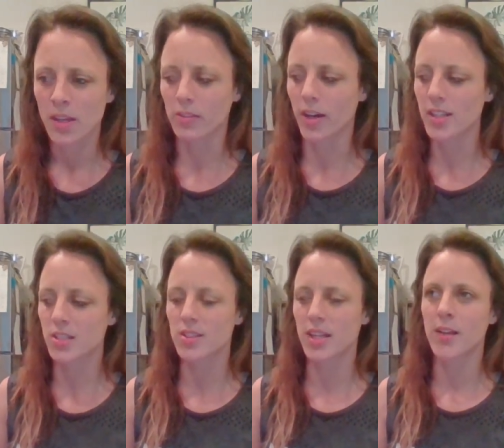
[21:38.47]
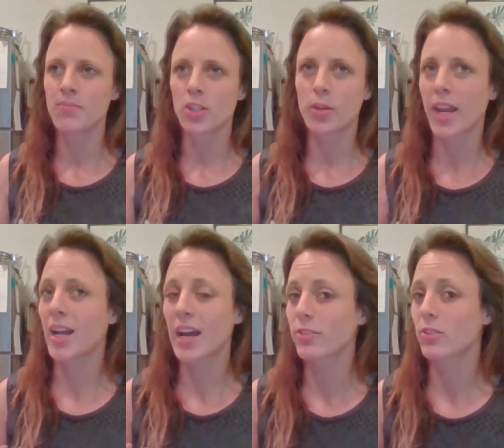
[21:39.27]
right? So like you
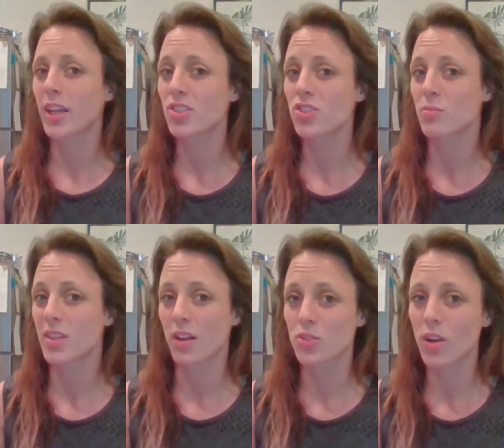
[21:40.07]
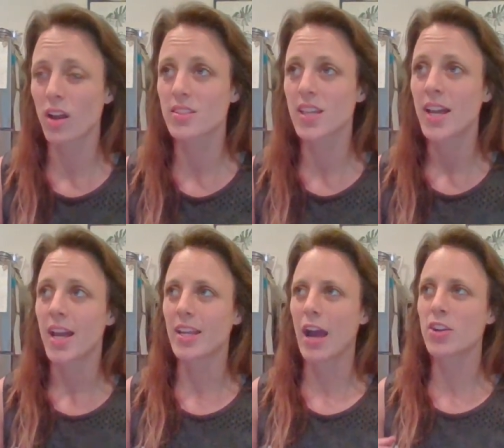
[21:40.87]
can't have a relationship without trust.
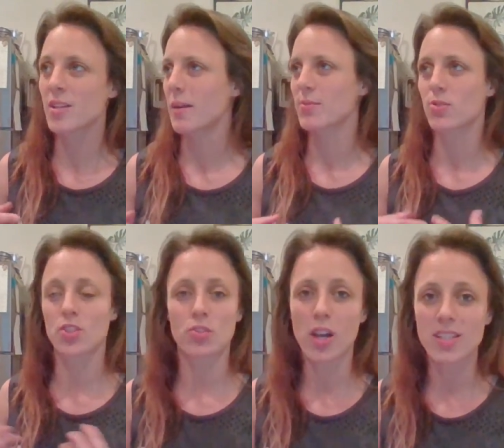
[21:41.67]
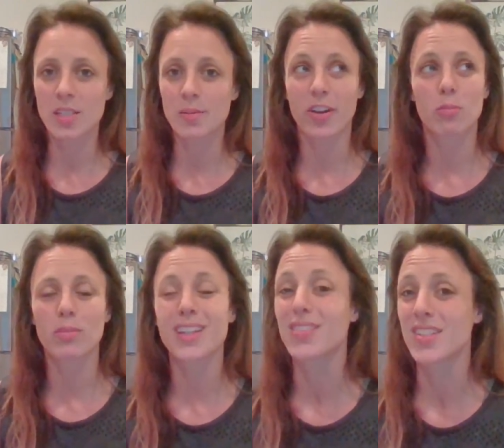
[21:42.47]
And how am I supposed to trust him if I don't
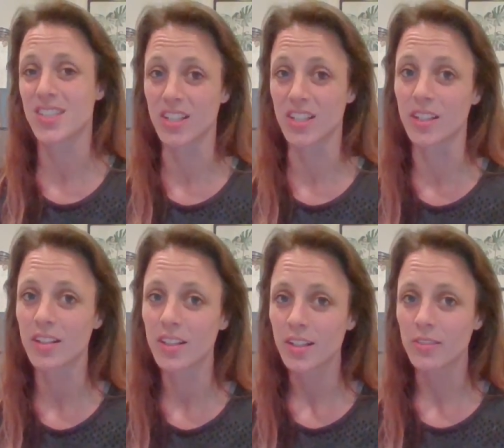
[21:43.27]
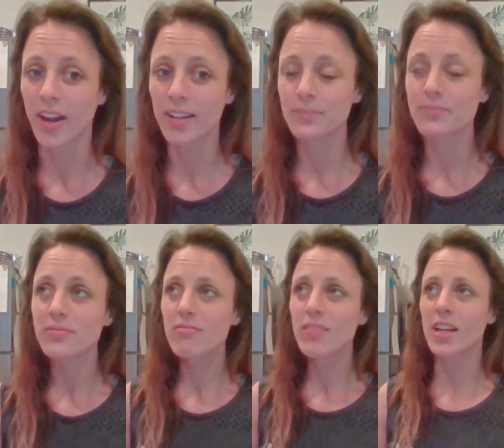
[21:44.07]
believe he's good, right?
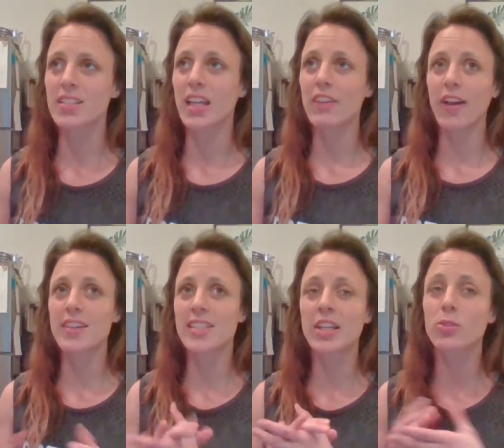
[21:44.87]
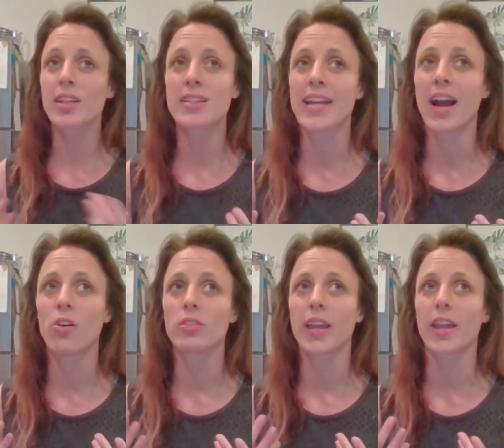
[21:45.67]
Because like if I secretly
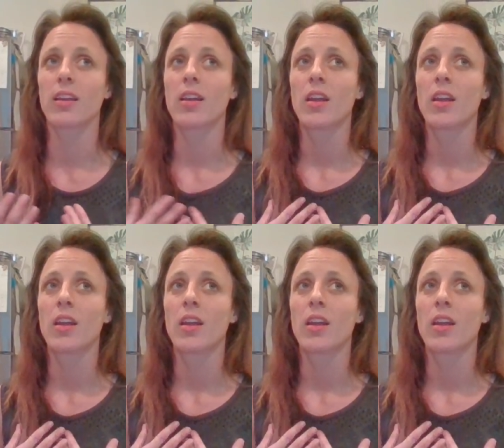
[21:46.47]
doubt like